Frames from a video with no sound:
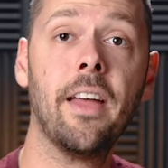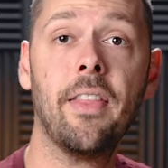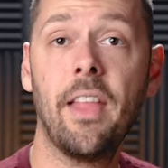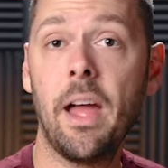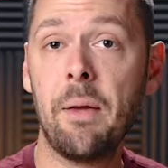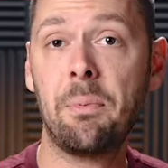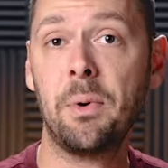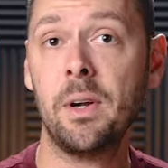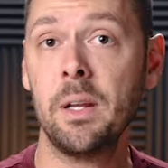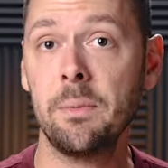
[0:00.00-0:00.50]
and
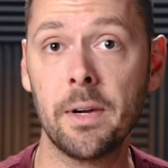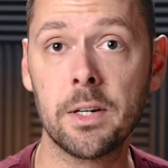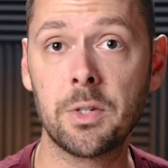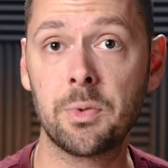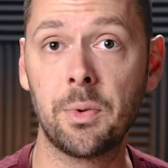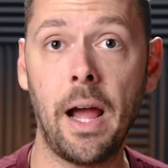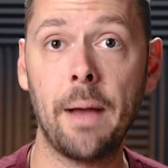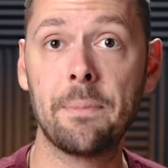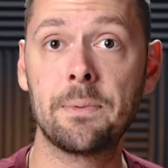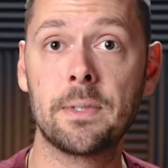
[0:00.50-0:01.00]
that pretty
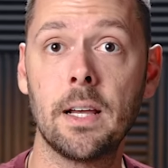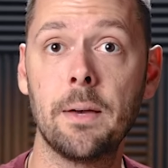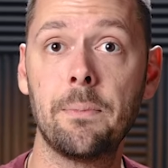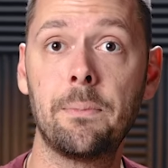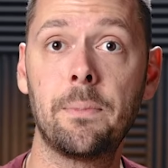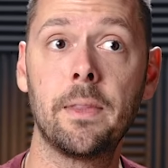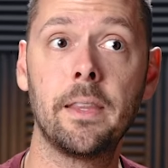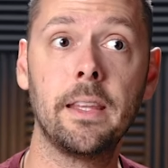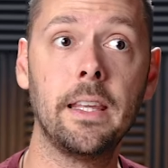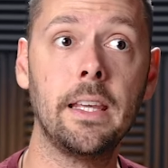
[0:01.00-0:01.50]
much wraps
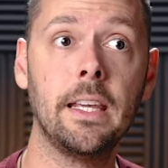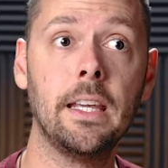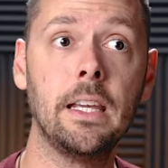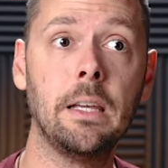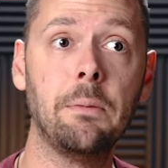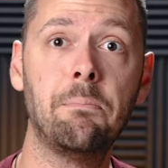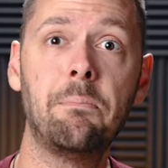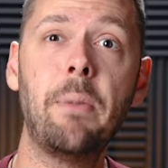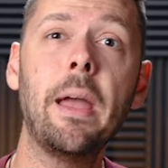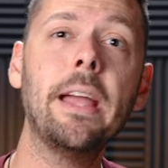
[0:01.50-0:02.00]
up
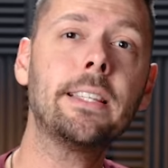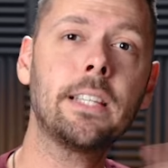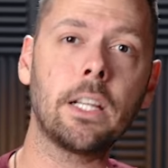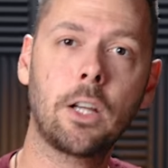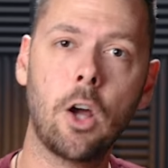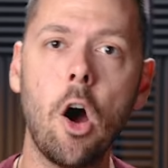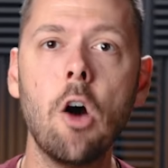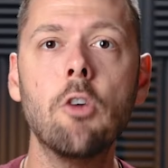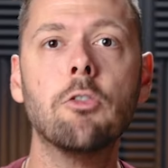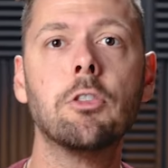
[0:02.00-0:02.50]
the
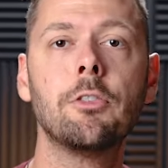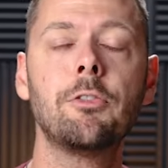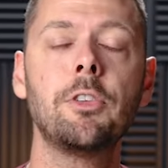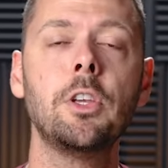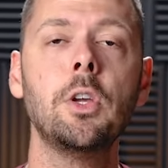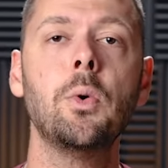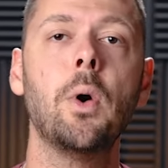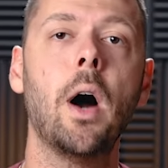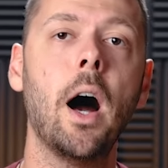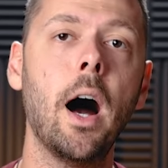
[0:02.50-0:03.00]
basic
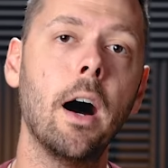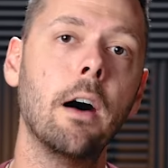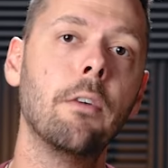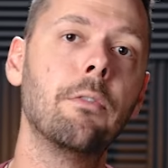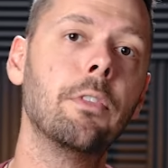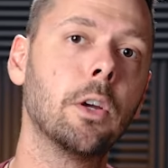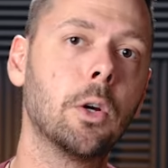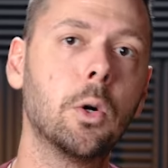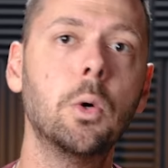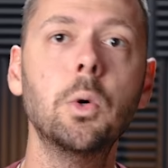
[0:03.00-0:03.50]
overview
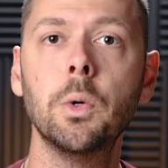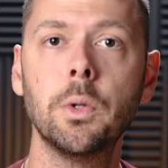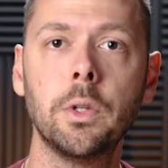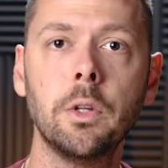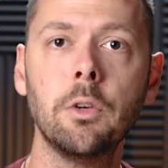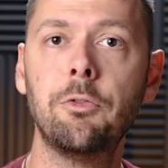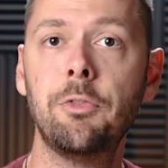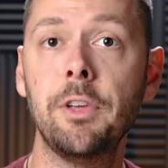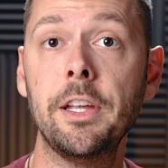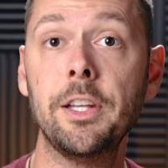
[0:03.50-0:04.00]
of the cool
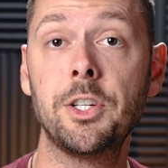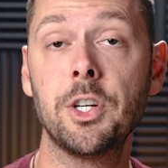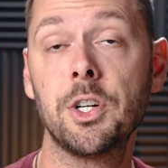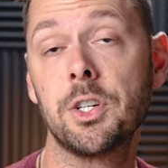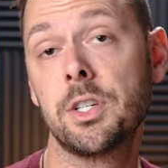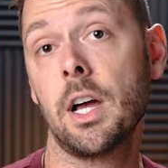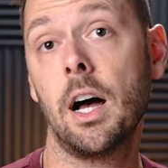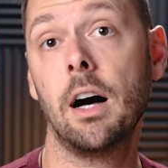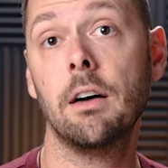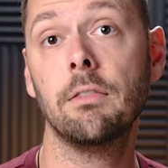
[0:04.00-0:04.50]
new
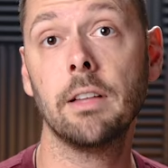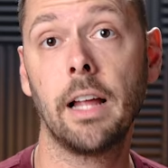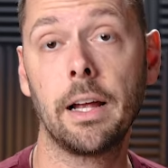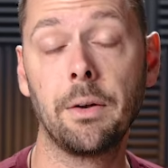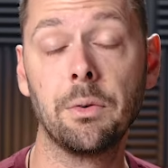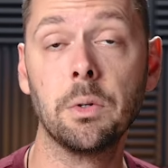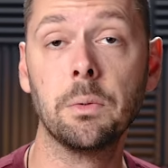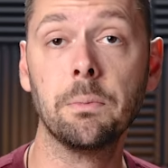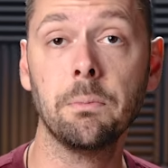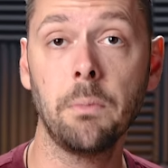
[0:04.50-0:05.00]
features of
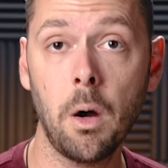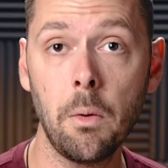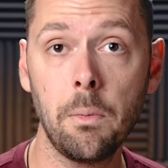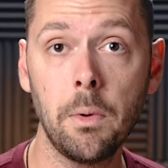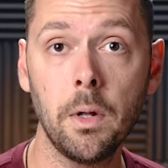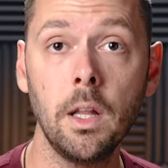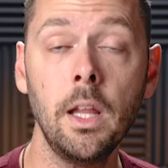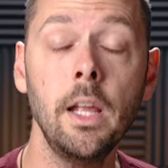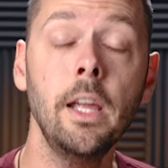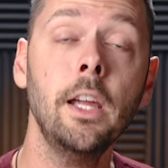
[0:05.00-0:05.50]
Lightroom
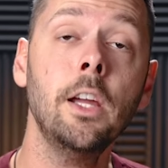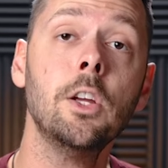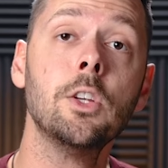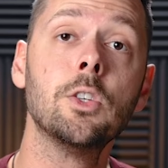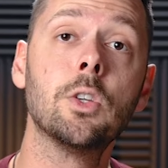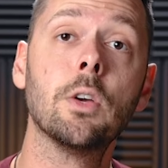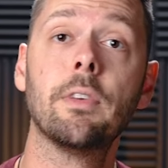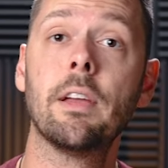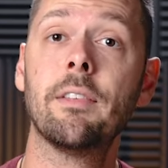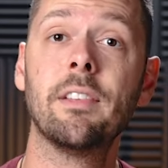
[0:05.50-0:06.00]
Mobile.
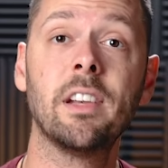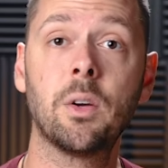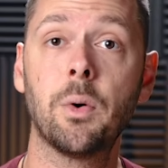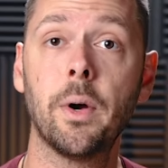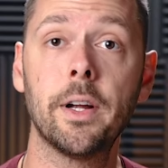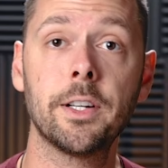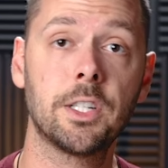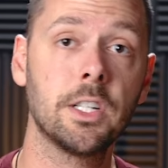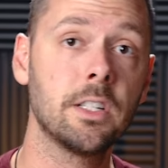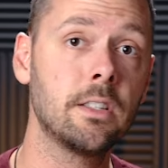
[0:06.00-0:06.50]
So if you have any
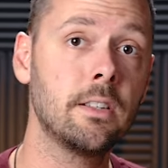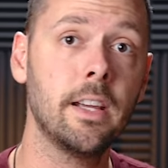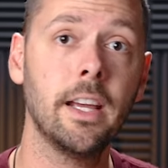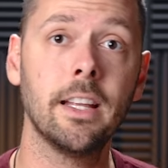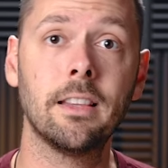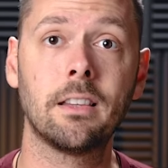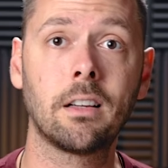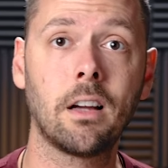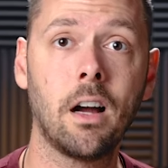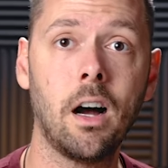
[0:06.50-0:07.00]
questions,
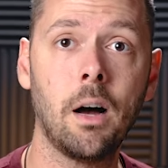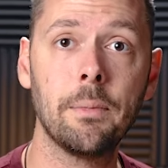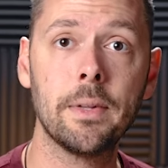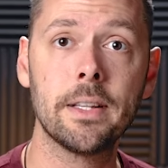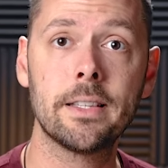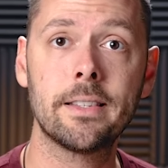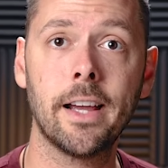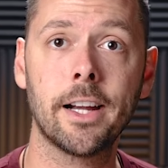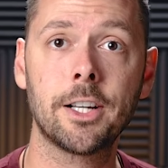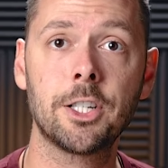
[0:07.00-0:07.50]
hit the
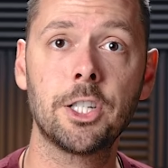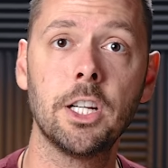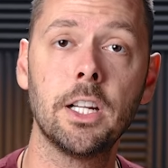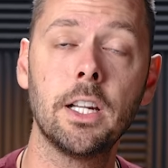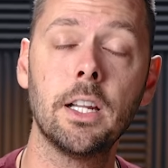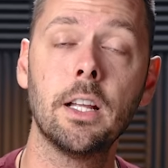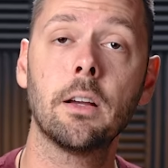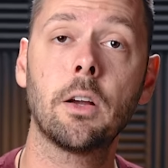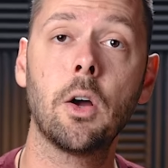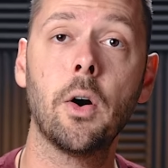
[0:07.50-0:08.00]
comment
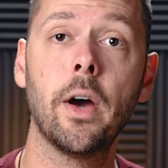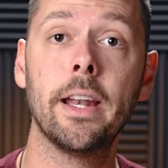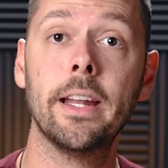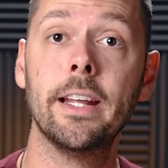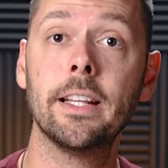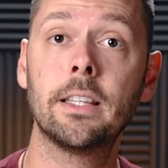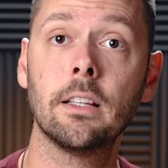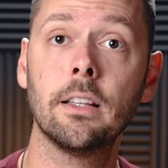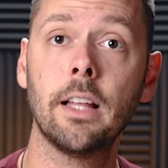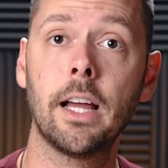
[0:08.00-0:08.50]
section, go ahead and
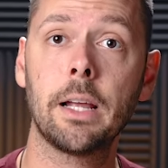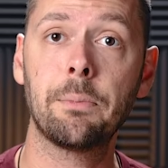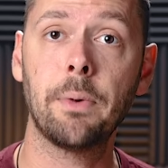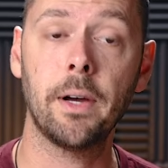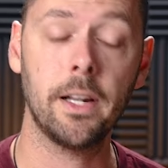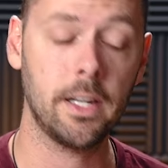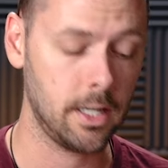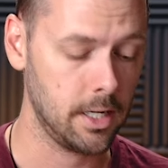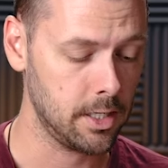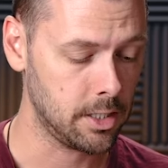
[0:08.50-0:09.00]
hit the like
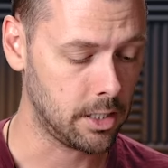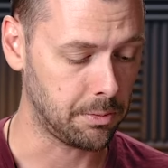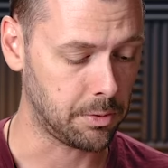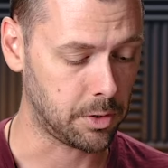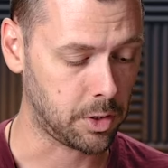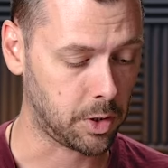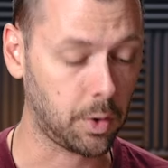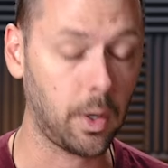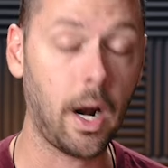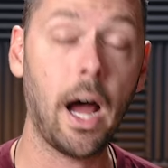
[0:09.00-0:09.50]
button,
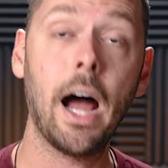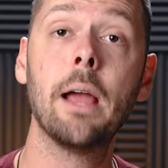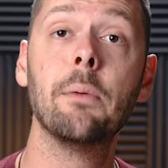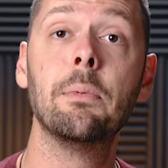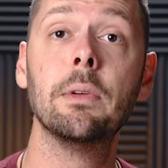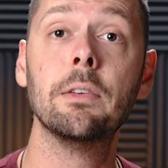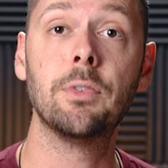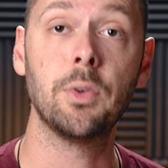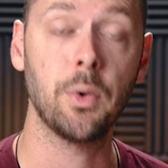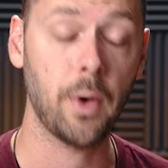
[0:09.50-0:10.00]

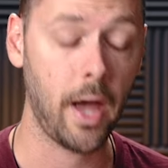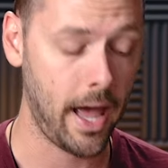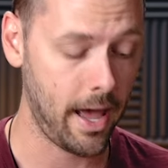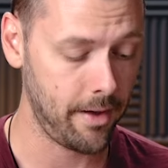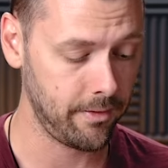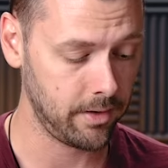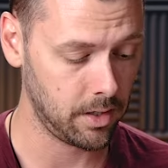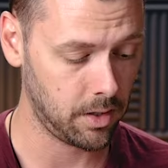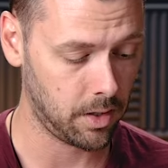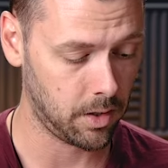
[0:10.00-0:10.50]
subscribe if you
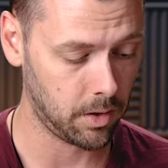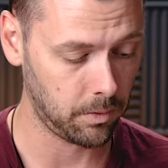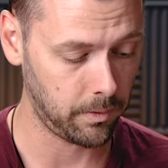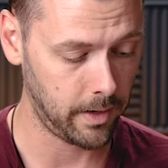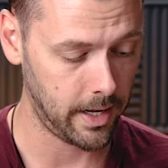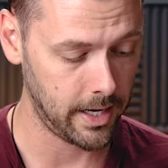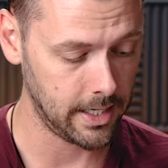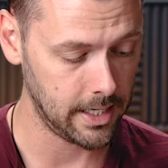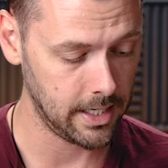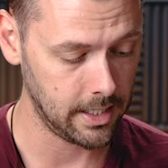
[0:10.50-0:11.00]
haven't
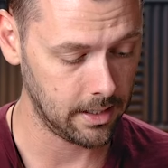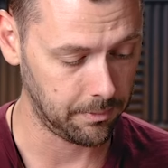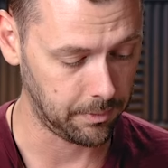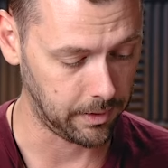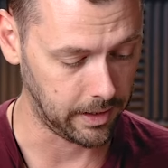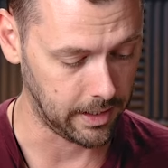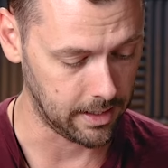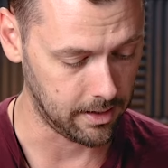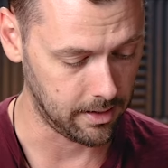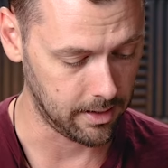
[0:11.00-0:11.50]
already. Let
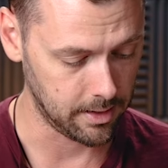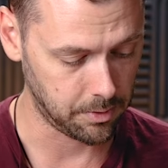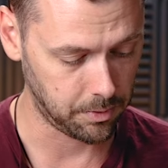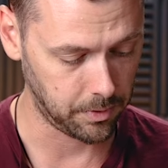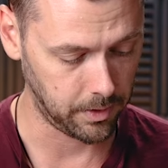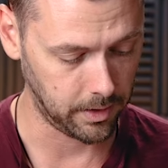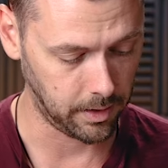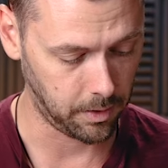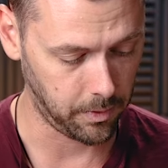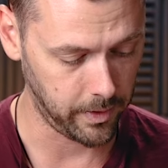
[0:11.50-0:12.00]
me end this
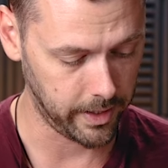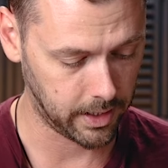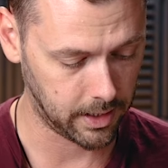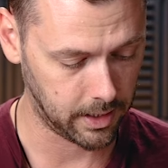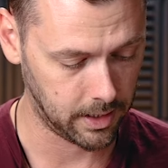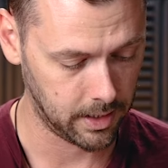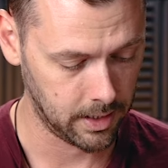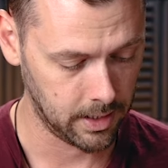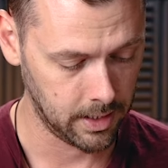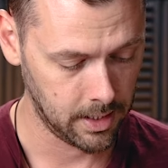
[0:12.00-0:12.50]
really
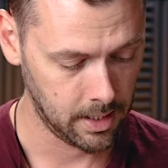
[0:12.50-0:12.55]
quick.